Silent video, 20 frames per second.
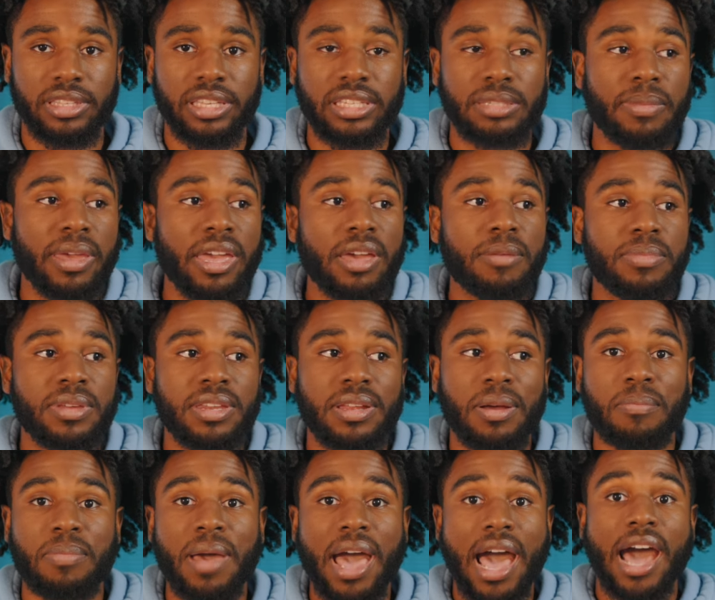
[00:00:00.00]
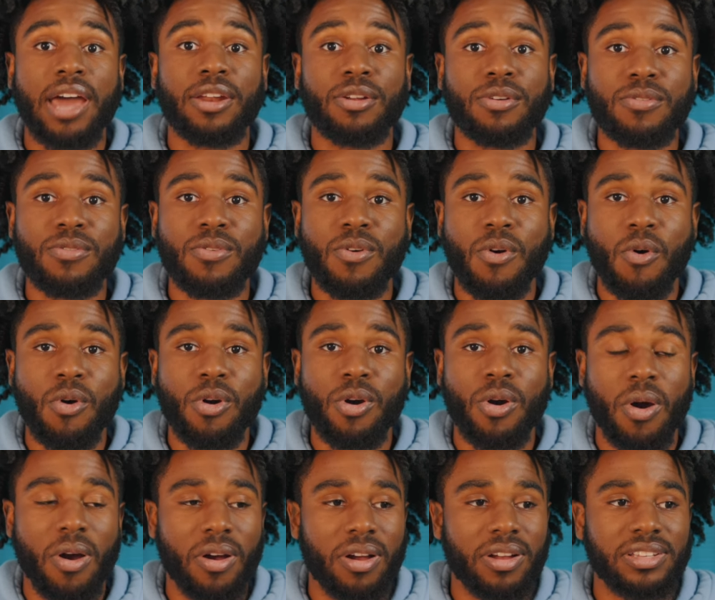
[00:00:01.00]
This may have been a battle
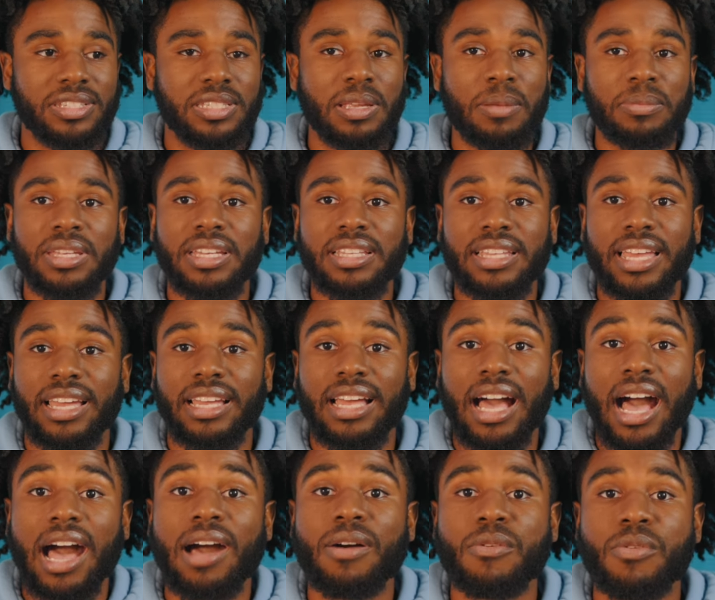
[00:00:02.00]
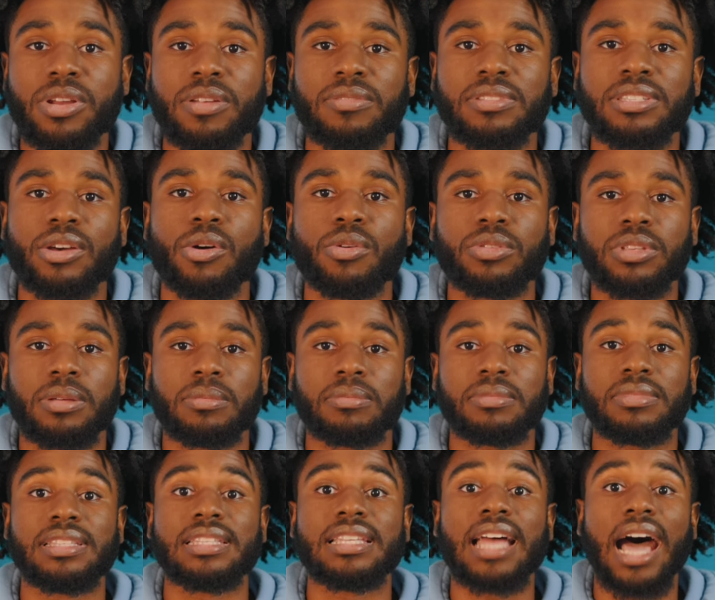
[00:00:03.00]
or something that God would have told
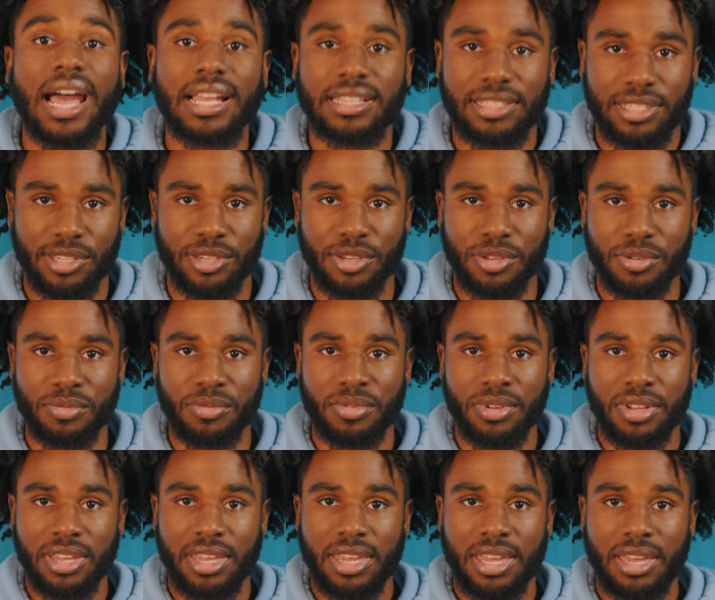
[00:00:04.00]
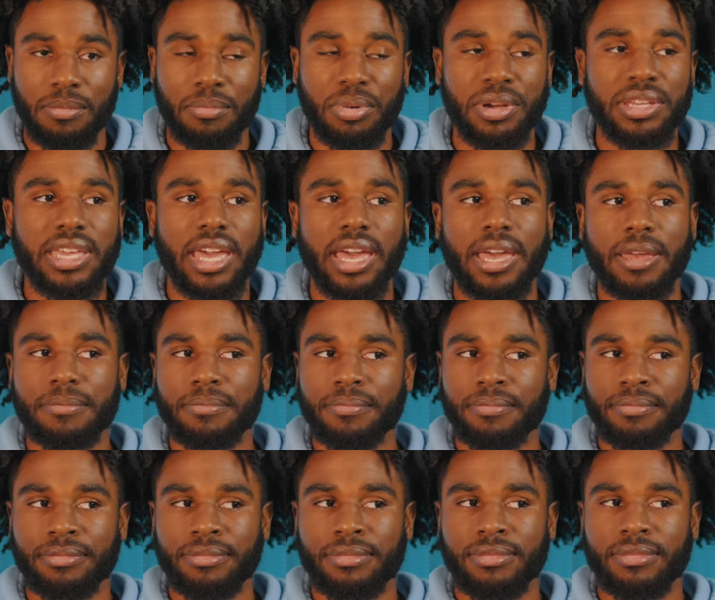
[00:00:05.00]
them not to do. But yet
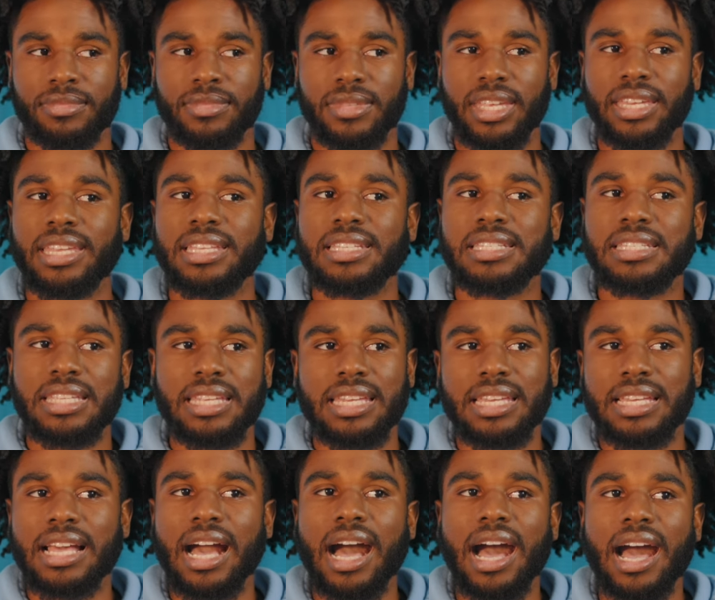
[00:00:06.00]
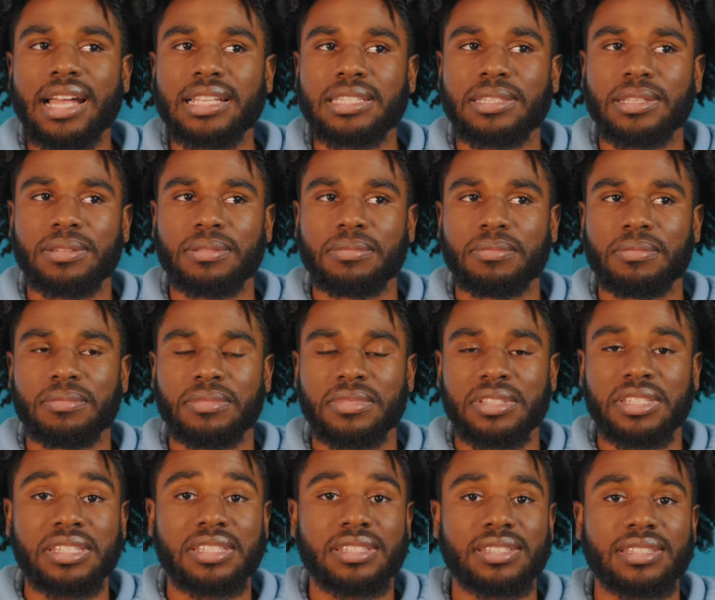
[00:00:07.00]
they didn't seek God's
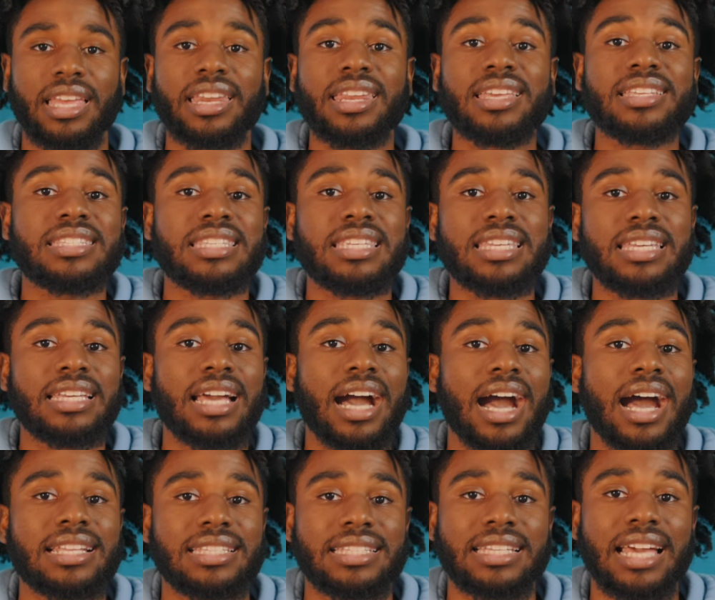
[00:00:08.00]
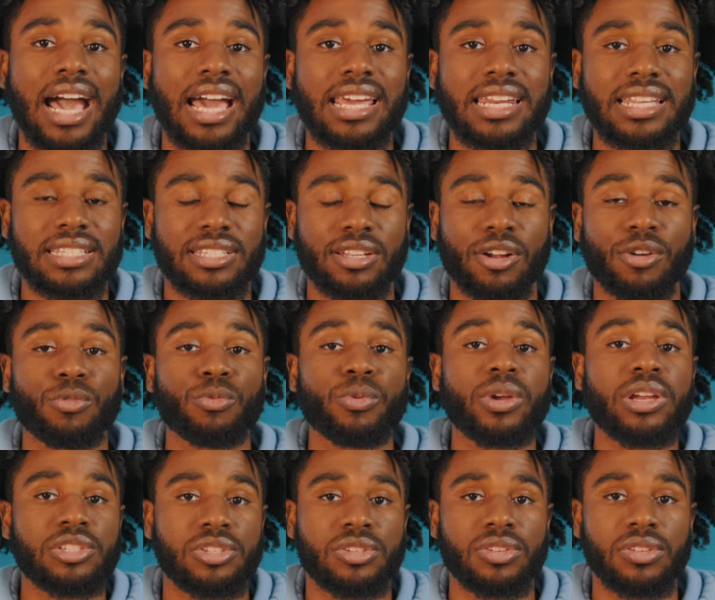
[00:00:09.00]
guidance
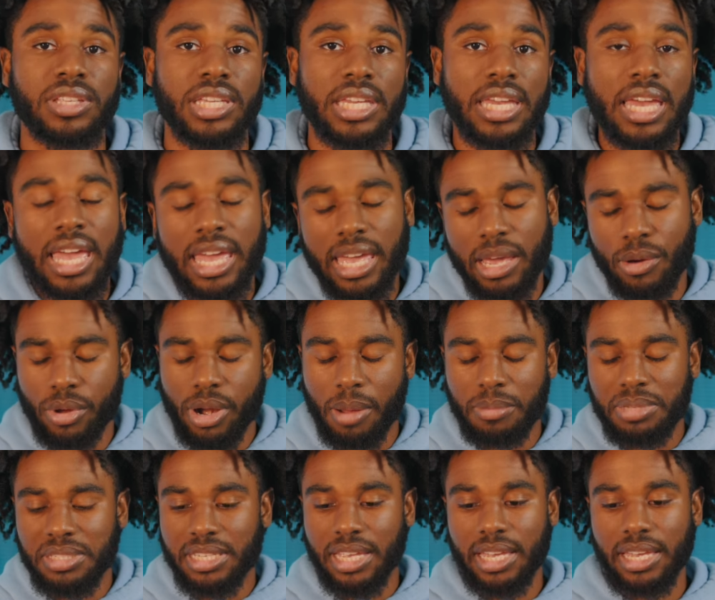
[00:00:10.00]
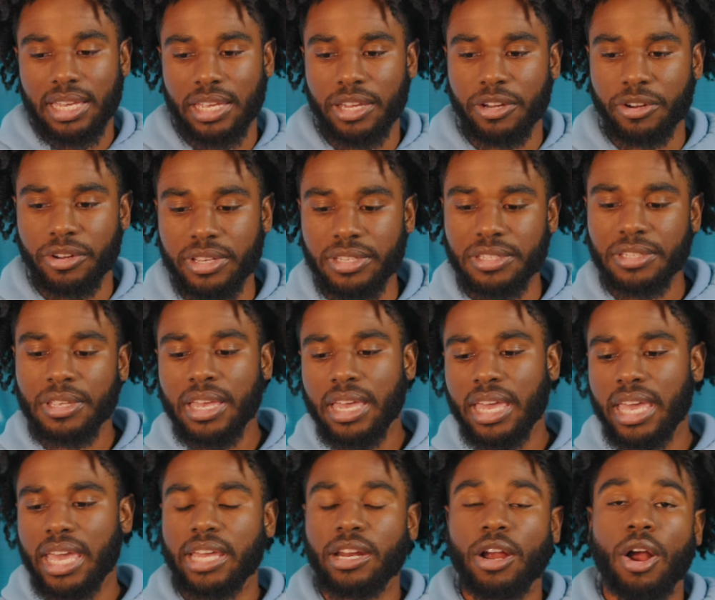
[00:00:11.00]
originally. And what I'm saying here is,
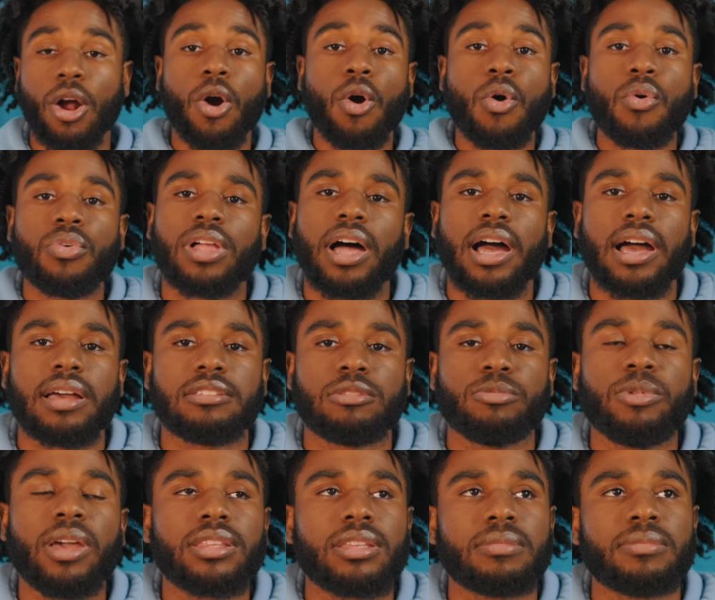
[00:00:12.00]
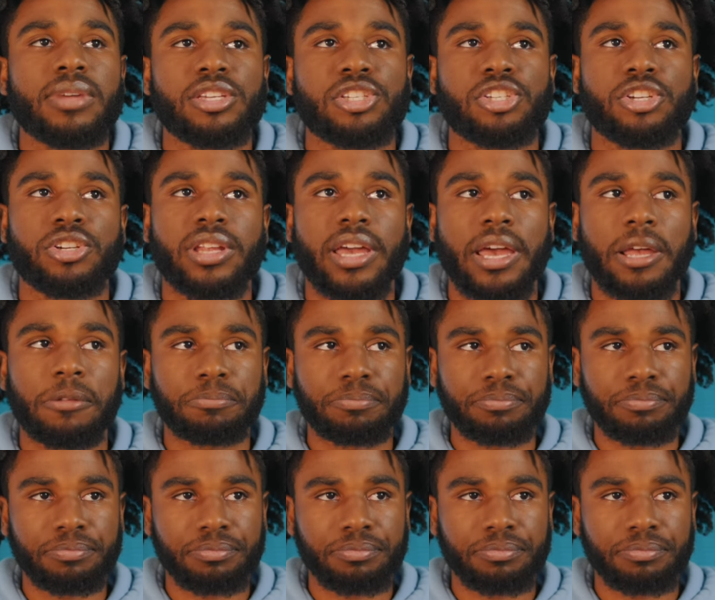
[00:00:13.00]
in our own lives, we have to make sure that